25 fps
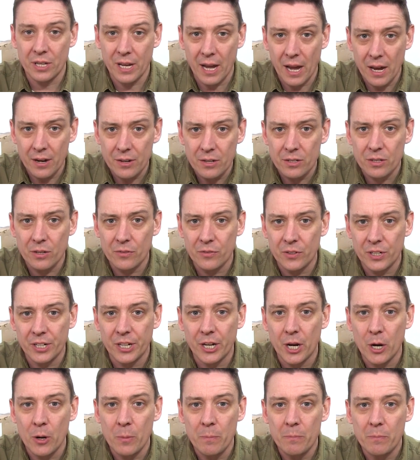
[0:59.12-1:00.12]
the end of the
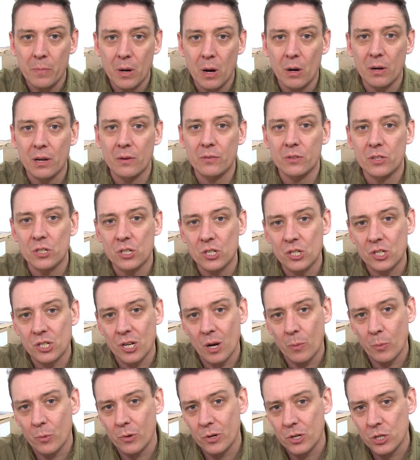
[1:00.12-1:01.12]
video, I'll give you the
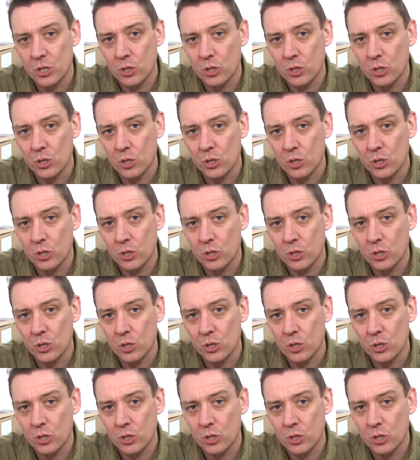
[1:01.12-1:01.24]
summary